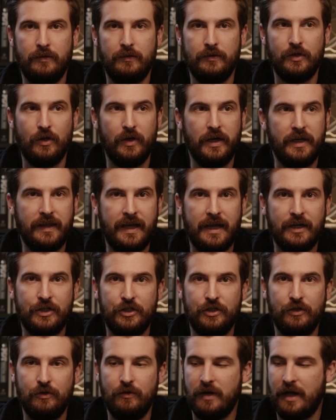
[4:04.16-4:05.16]
During that
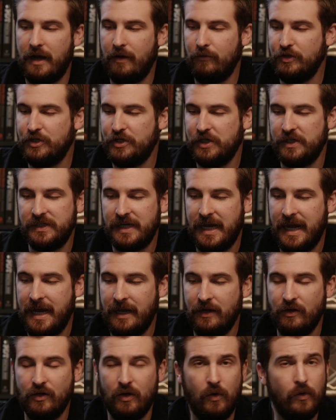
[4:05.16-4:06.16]
shoot, I was just
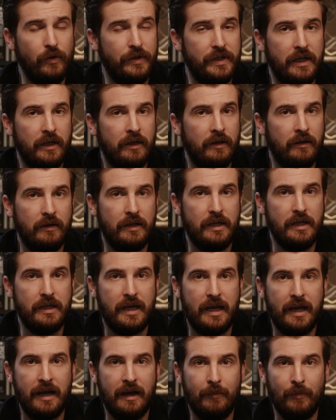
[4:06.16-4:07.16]
hand holding the
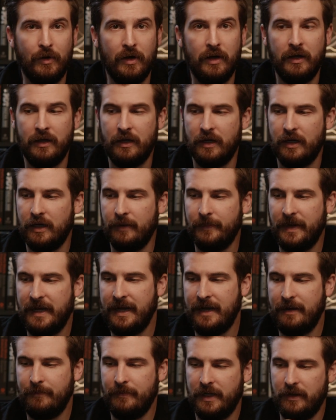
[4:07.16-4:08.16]
camera. I
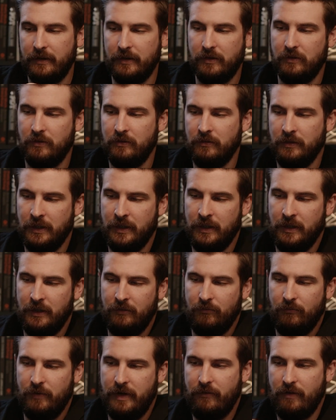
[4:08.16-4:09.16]
had my little
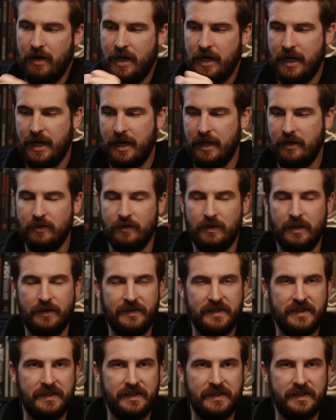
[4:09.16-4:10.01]
Red Rock handle on the